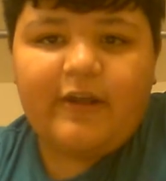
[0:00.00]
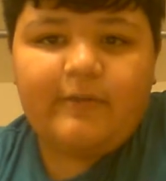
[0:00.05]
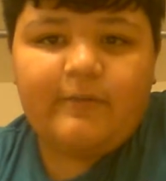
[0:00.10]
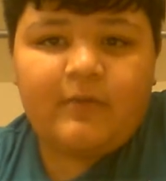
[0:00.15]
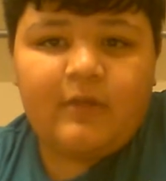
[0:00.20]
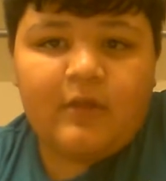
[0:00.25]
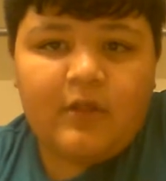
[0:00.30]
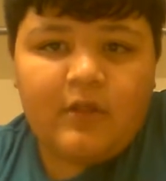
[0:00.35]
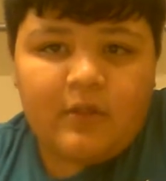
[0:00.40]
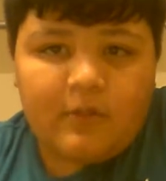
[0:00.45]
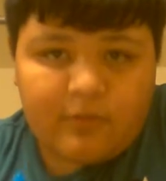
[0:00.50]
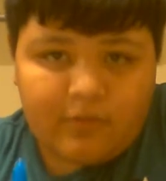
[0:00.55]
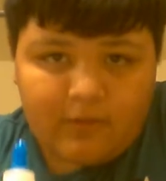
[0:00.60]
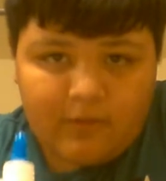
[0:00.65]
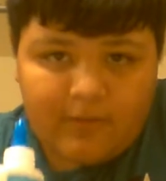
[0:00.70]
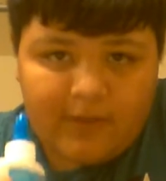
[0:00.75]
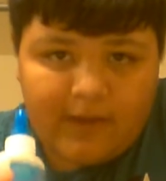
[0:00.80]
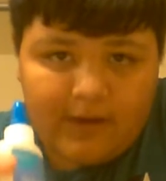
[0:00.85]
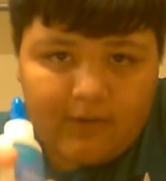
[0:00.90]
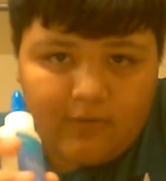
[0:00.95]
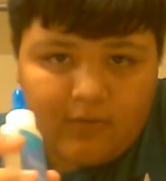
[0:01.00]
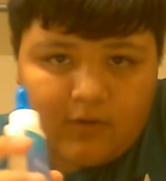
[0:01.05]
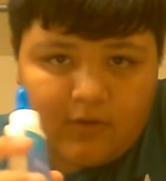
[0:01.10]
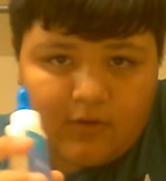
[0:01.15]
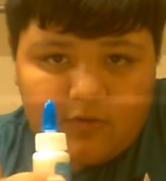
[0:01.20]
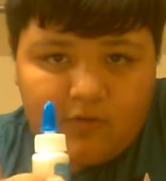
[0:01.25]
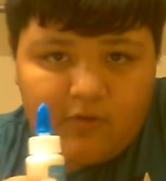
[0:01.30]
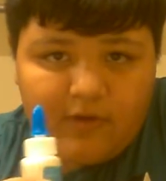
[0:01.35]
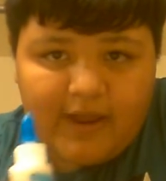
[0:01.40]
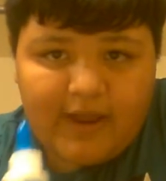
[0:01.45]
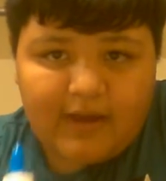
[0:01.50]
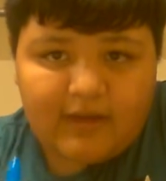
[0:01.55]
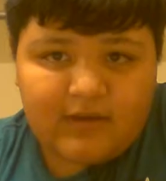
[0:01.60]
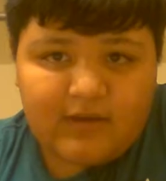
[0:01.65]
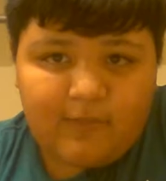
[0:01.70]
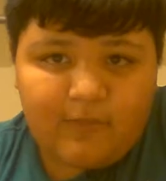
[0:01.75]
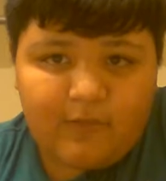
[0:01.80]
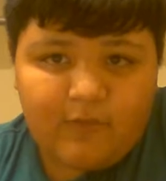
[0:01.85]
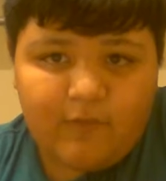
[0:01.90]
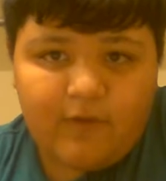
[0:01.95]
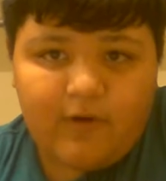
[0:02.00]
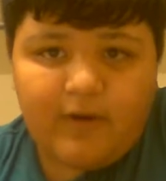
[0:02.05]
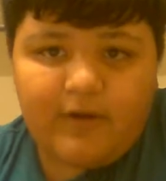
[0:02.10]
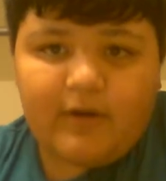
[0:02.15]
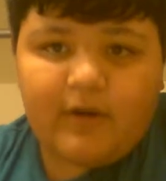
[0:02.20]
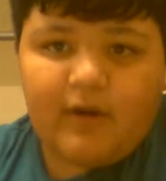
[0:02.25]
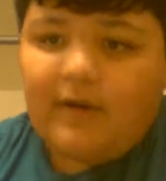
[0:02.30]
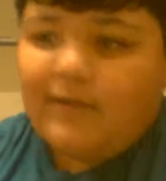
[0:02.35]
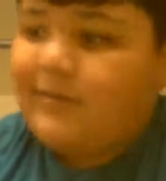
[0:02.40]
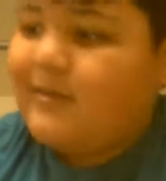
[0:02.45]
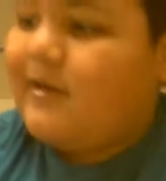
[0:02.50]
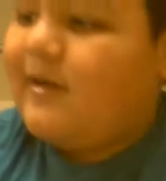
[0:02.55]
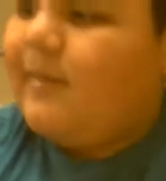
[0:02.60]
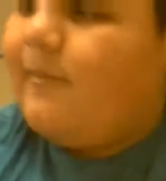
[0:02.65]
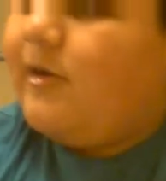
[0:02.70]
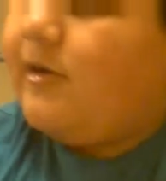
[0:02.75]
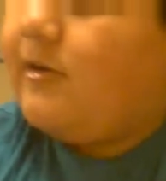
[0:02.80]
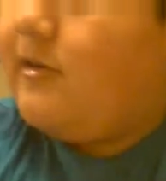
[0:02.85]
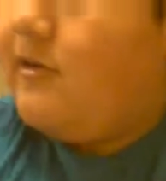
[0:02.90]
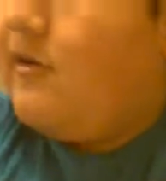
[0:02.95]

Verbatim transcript: So that was school hack number one. On to number two.